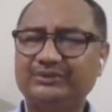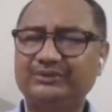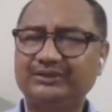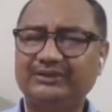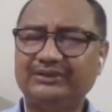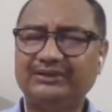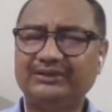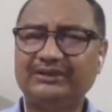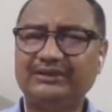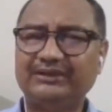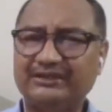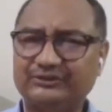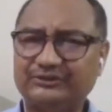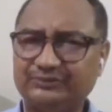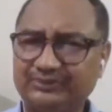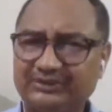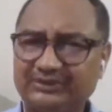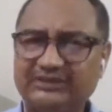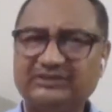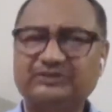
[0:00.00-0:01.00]
which will
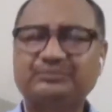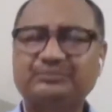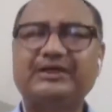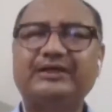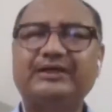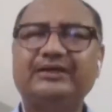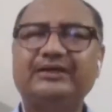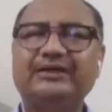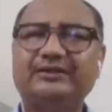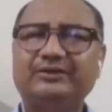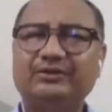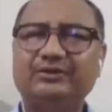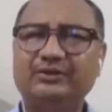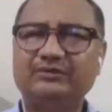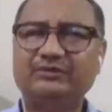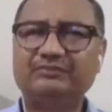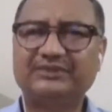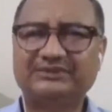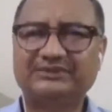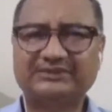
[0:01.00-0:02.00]
actually inspire
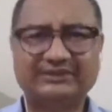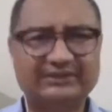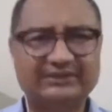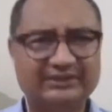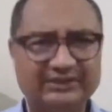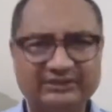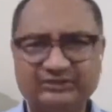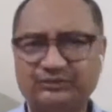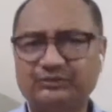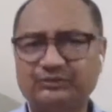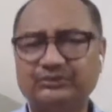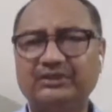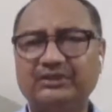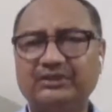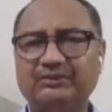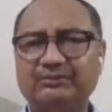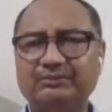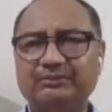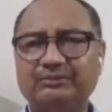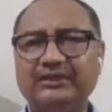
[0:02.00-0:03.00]
all of us in days to
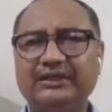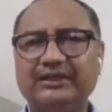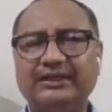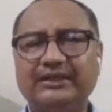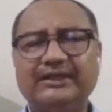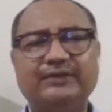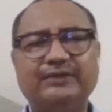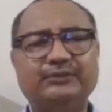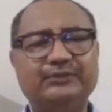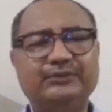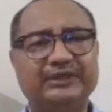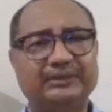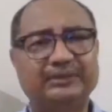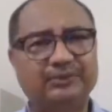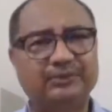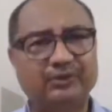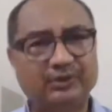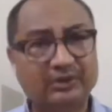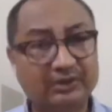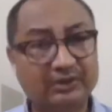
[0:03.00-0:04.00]
come. And we
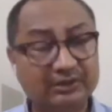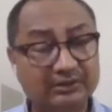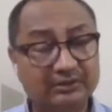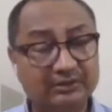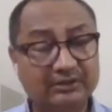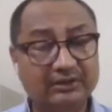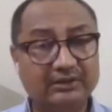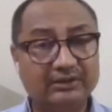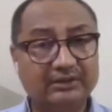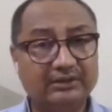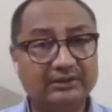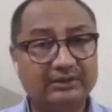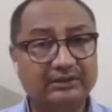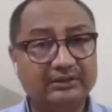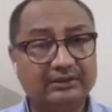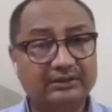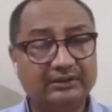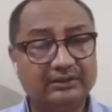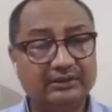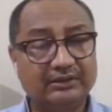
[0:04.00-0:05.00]
have all.
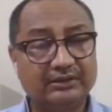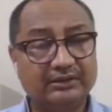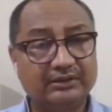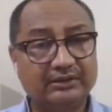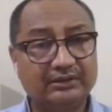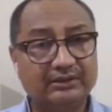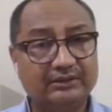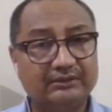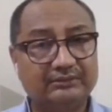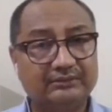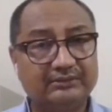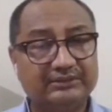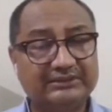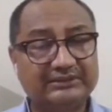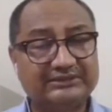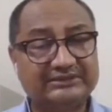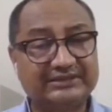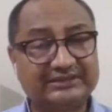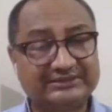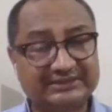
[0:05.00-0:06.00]
Uh, it
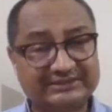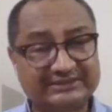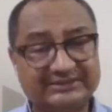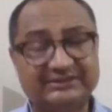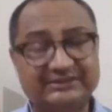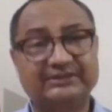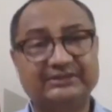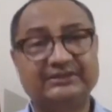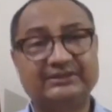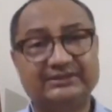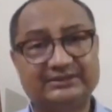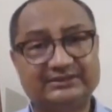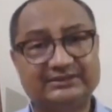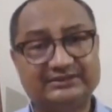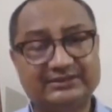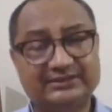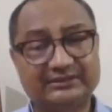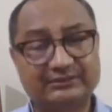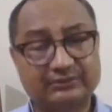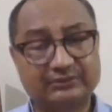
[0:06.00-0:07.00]
is necessity. It is
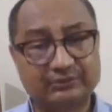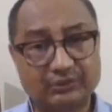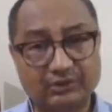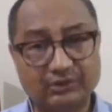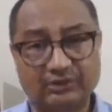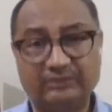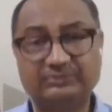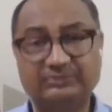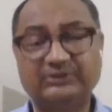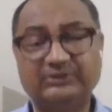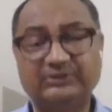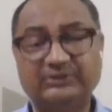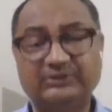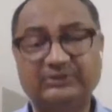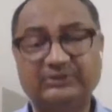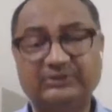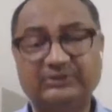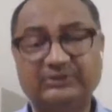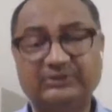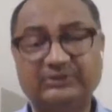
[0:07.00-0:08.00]
the call of the
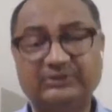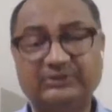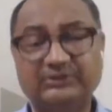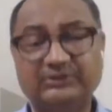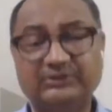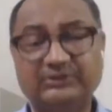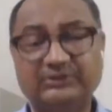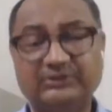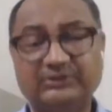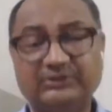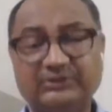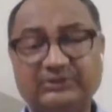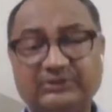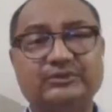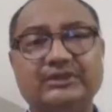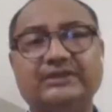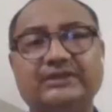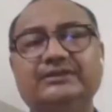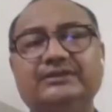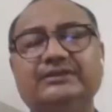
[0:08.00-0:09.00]
time that we all come
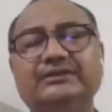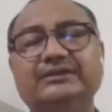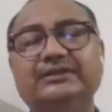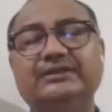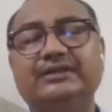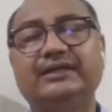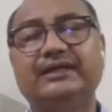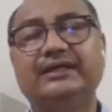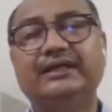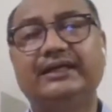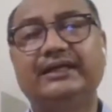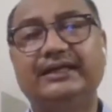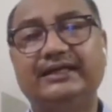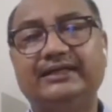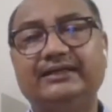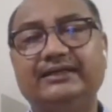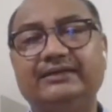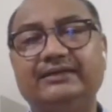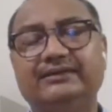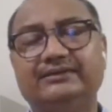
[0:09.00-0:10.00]
together
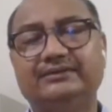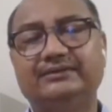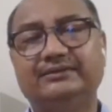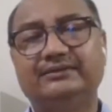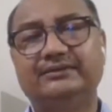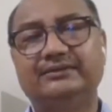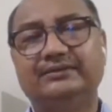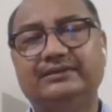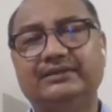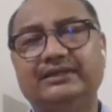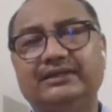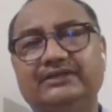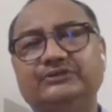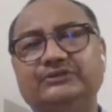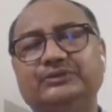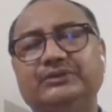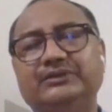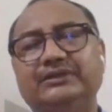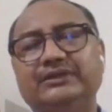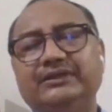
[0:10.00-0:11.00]
and
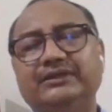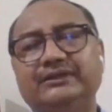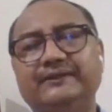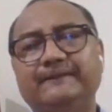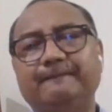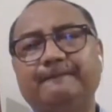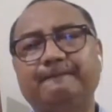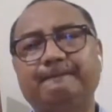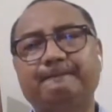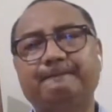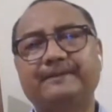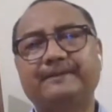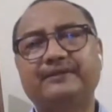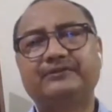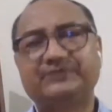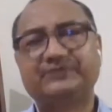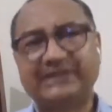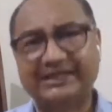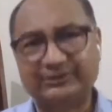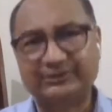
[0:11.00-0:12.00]
actually
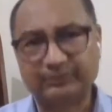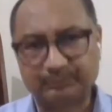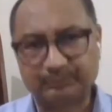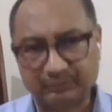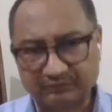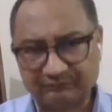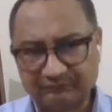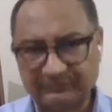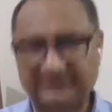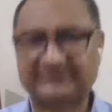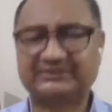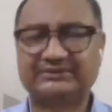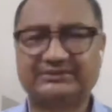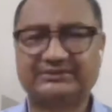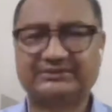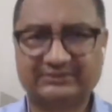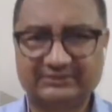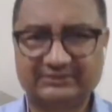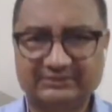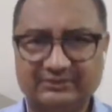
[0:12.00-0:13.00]
try to profess
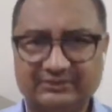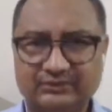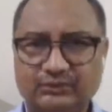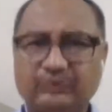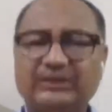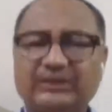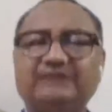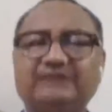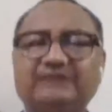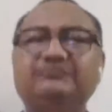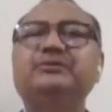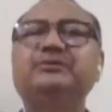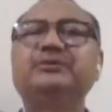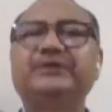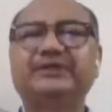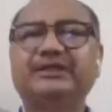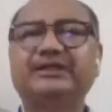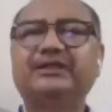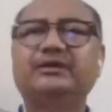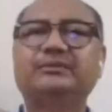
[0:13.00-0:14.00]
whatever we
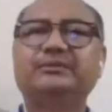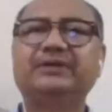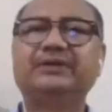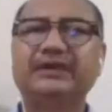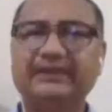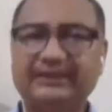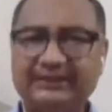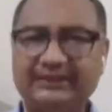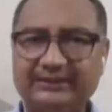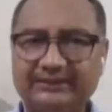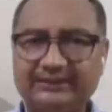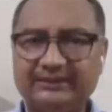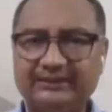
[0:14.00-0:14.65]
can of Gandhi